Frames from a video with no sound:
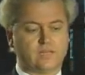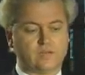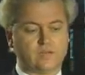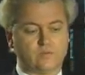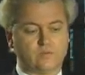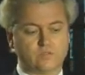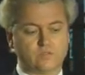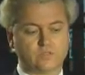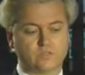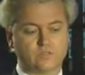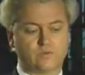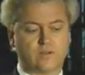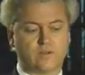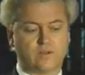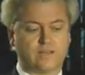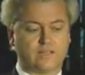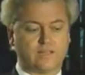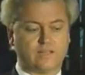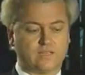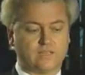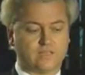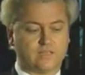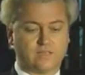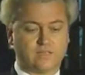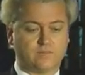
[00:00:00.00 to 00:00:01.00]
was
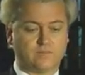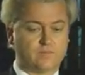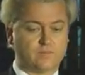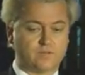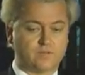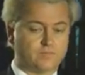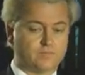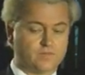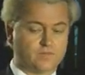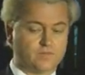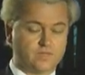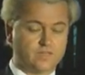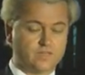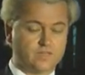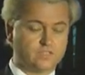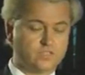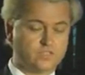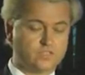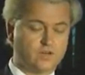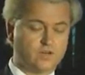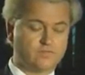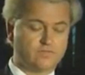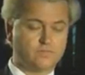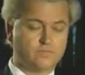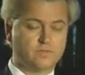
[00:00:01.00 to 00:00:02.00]
already the
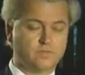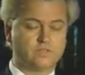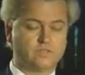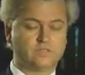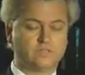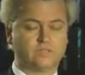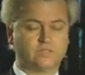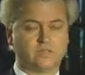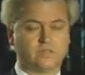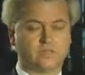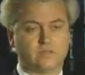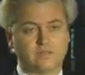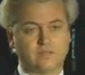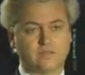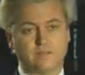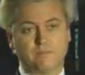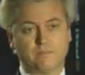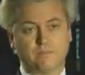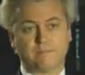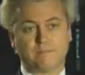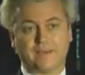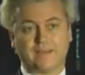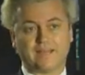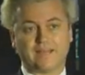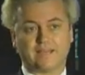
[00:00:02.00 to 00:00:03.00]
Dutch government
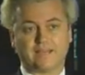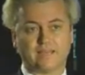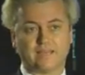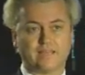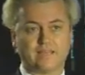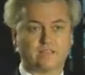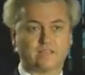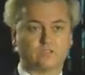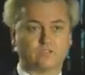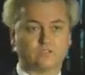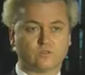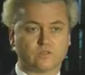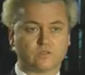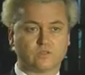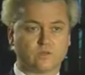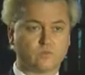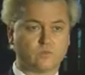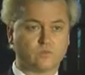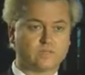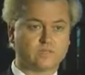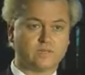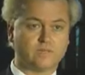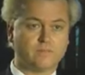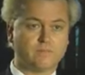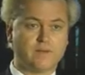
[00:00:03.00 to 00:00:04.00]
panicking, talking
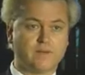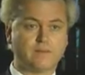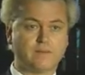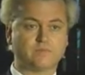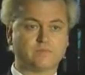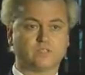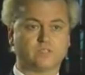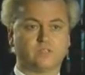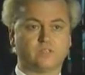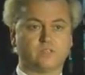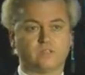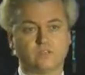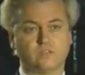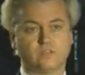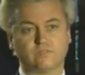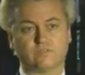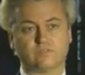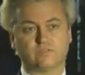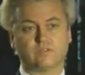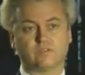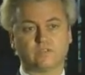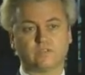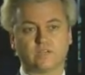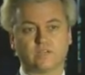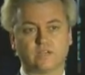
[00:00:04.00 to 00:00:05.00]
with imams all
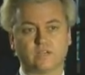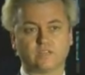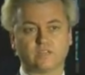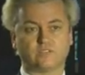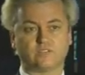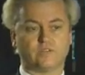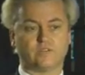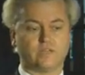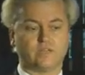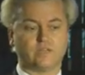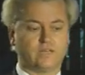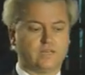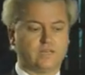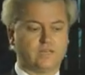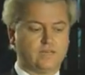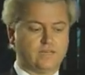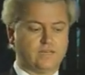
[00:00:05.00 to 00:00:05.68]
over the country,